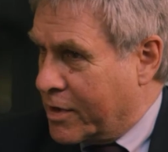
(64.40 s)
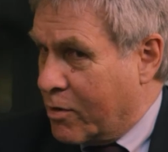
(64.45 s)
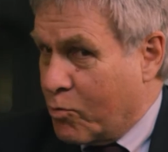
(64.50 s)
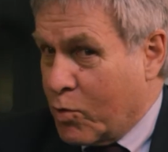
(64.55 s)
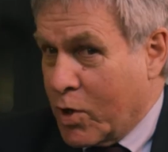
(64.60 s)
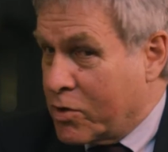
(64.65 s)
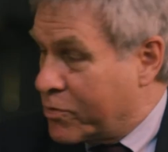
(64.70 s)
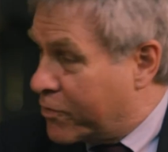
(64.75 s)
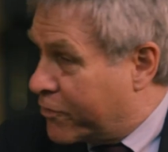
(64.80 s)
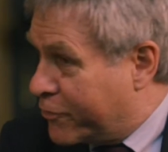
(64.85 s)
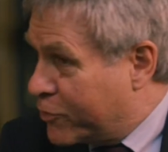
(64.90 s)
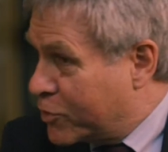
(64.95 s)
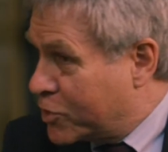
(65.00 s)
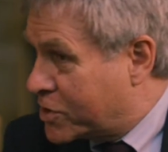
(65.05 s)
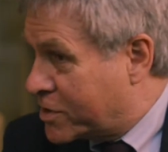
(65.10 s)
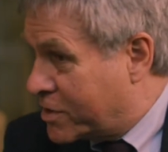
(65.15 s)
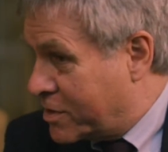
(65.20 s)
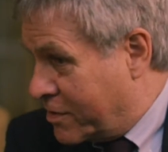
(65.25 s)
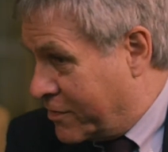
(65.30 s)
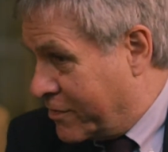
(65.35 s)
Well,
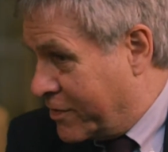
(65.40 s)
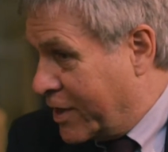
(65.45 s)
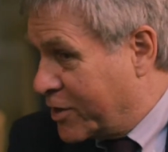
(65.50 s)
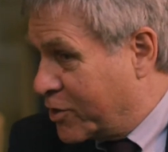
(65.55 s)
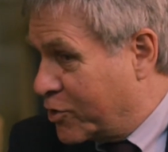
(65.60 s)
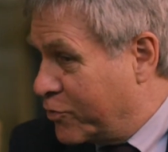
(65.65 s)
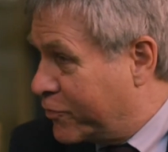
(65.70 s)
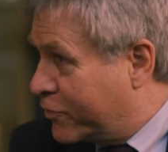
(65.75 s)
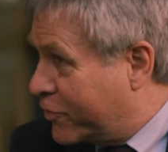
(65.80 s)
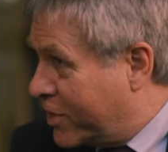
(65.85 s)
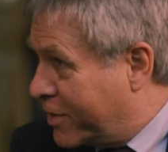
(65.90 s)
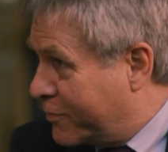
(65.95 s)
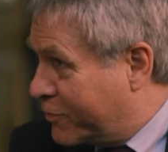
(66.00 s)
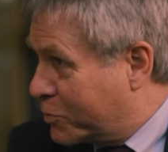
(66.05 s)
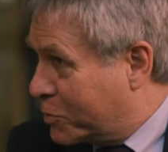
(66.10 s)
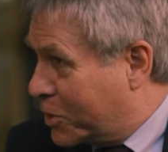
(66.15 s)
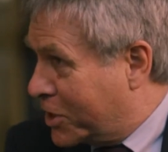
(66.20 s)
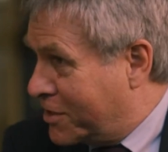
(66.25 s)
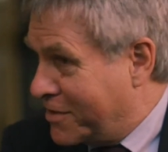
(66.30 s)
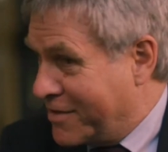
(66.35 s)
first, thank you for
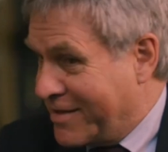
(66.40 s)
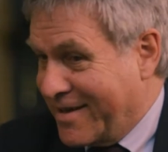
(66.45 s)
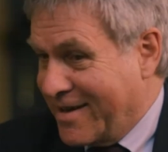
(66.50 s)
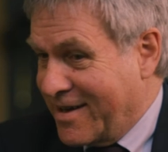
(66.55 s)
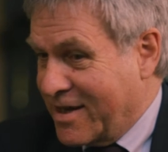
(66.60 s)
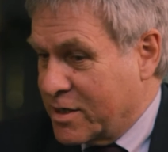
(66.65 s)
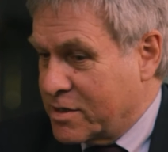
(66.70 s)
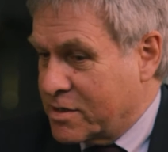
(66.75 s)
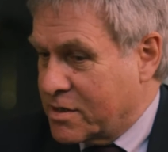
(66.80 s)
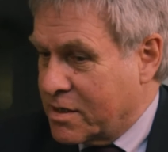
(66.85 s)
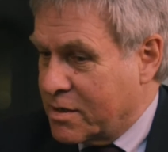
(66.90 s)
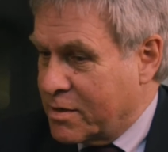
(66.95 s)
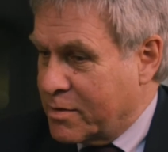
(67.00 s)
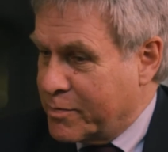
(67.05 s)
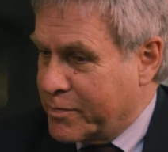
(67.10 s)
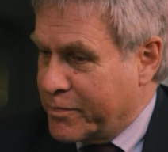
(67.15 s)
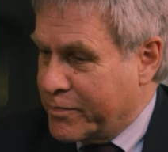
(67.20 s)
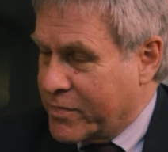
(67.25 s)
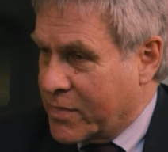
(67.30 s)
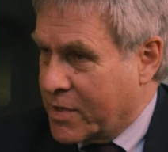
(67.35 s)
having me.
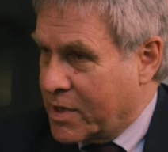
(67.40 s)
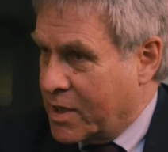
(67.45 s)
And